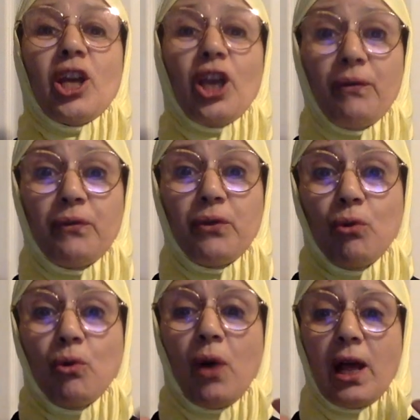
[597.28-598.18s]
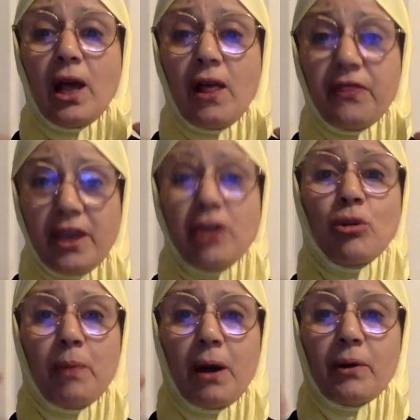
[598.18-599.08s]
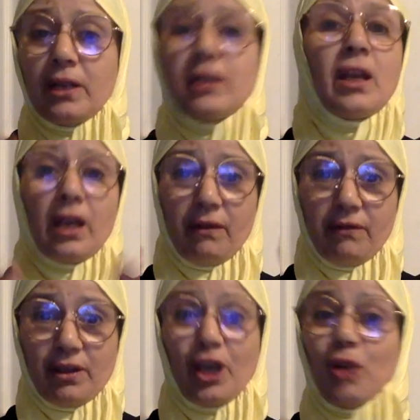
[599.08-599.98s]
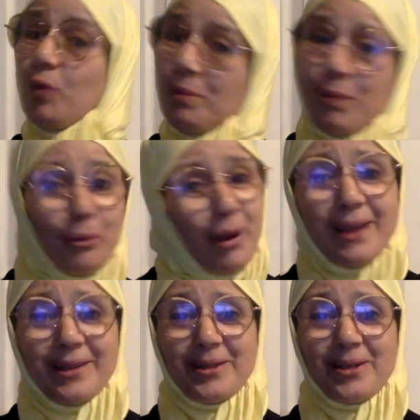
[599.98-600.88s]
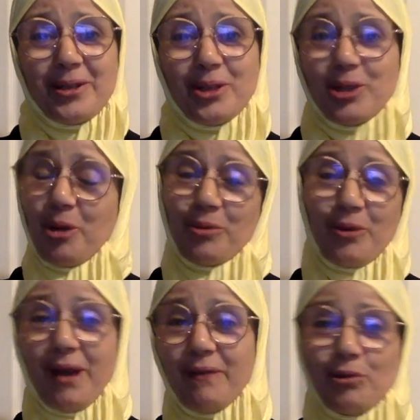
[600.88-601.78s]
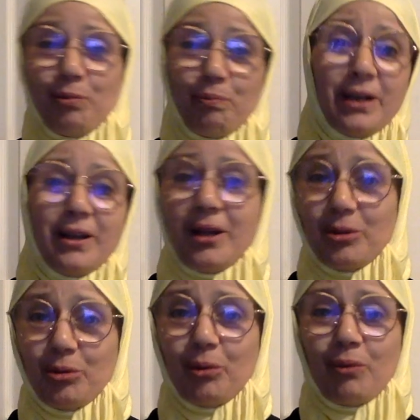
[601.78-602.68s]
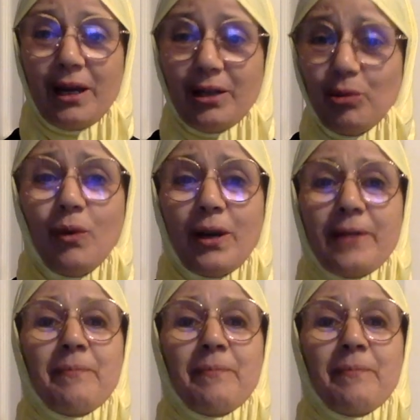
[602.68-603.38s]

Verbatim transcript: if you uh, think about it everything will be right so you have to pick the right way